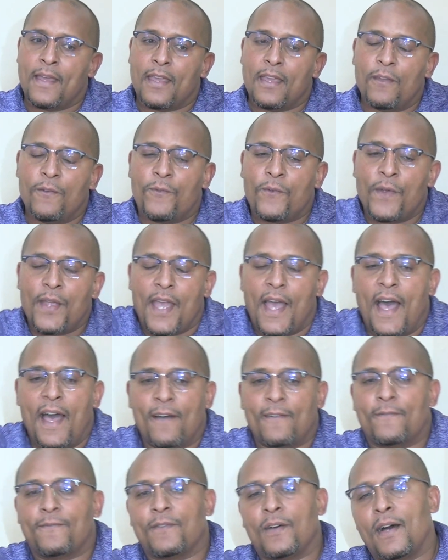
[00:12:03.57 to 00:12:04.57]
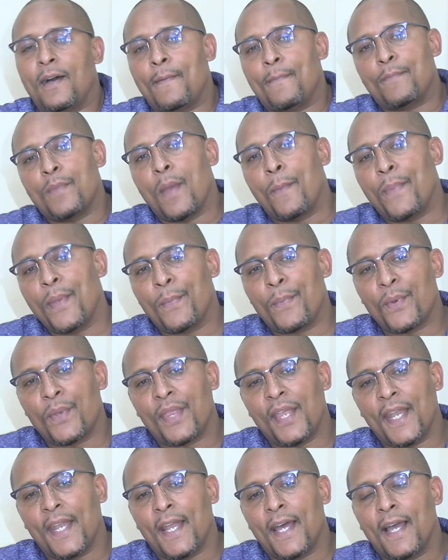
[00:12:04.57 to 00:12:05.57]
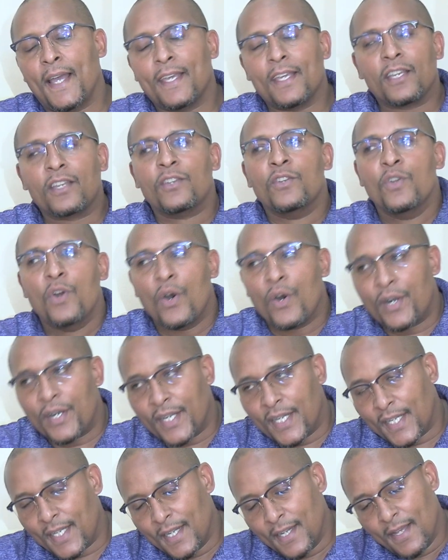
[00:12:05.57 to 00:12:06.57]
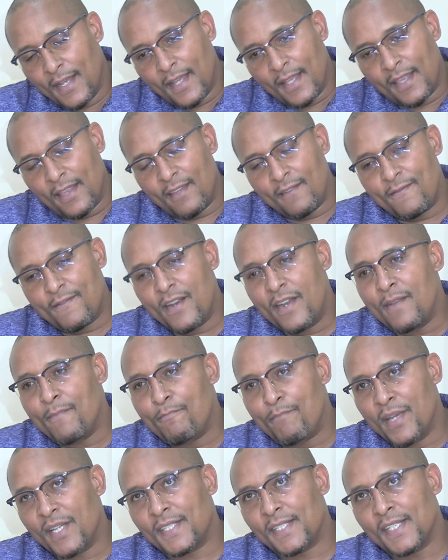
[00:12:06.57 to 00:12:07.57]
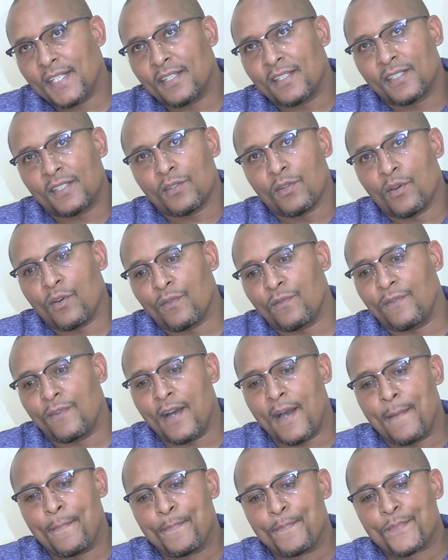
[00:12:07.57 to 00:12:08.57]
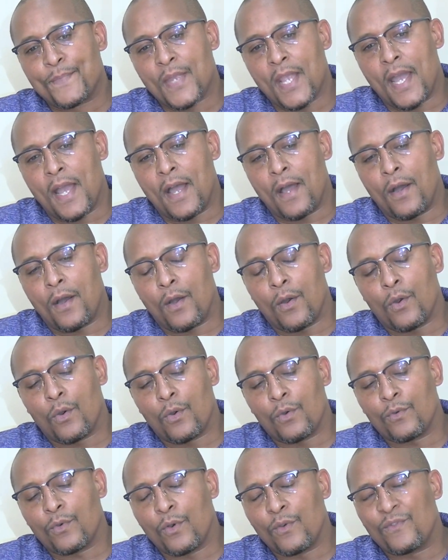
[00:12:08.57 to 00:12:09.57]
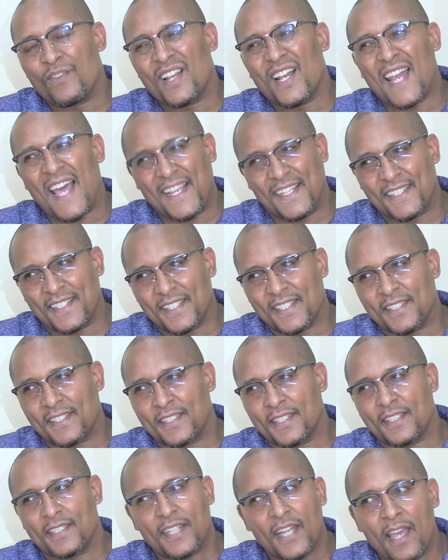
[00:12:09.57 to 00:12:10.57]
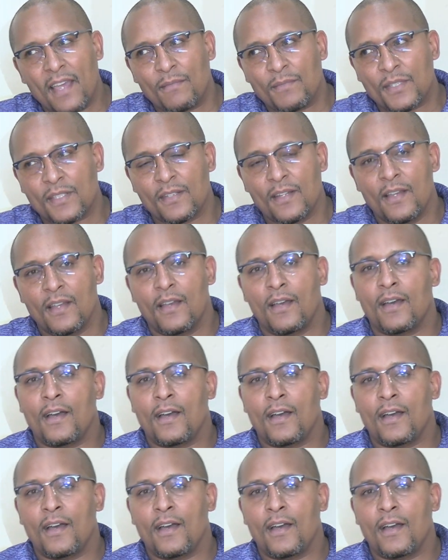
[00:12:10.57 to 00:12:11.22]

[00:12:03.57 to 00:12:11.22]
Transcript: If we have people that are ignoring the very basics of a license terms,